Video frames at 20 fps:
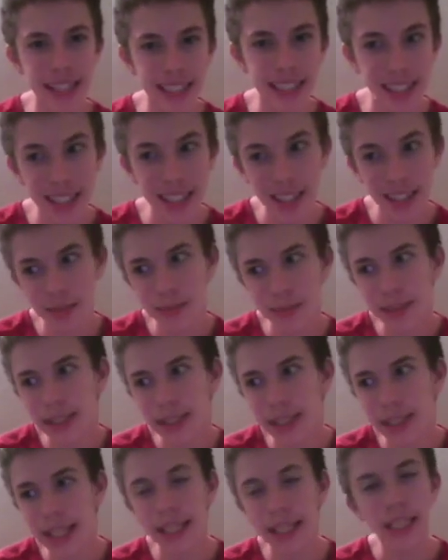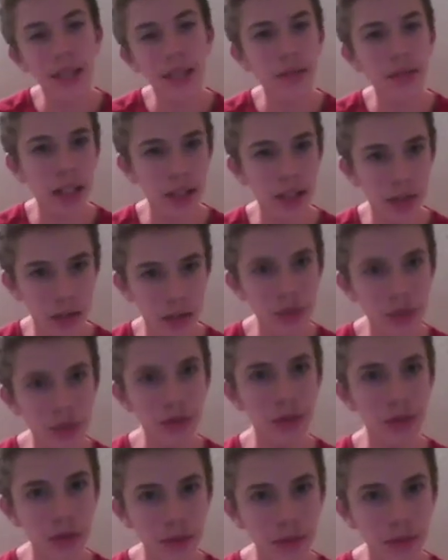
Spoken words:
I tend to. But anytime I do